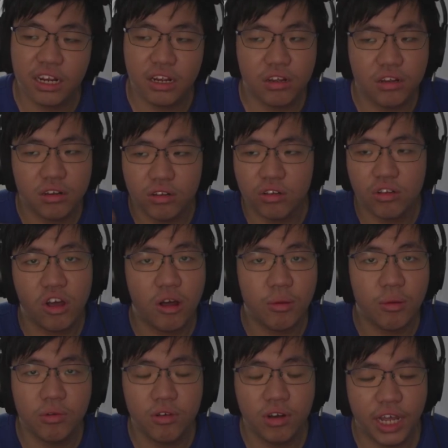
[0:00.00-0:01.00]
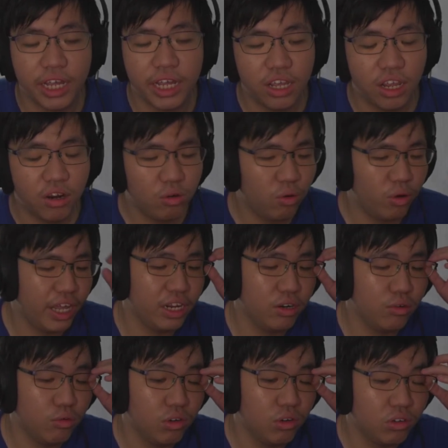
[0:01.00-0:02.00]
normal, like yellow egg
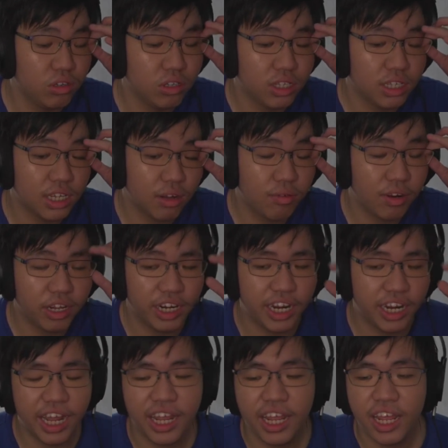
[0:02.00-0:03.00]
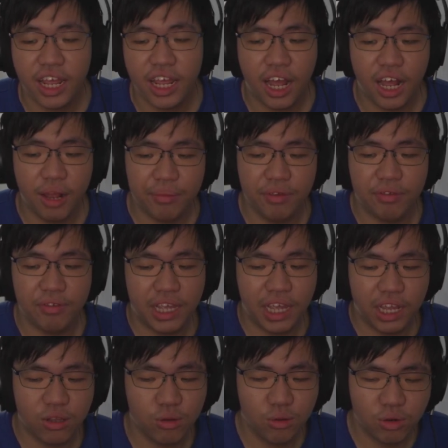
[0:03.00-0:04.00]
noodles and stuff like that. If he
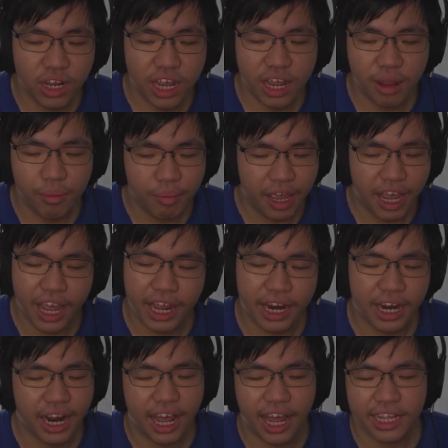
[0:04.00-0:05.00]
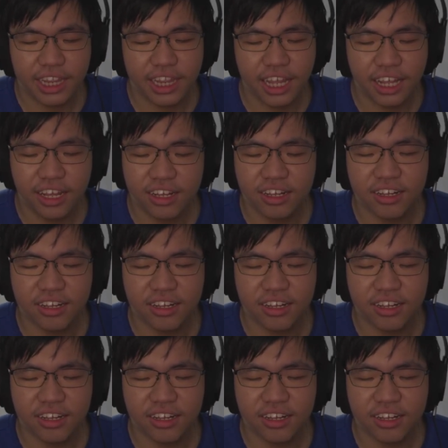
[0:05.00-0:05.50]
can do that, man, I think,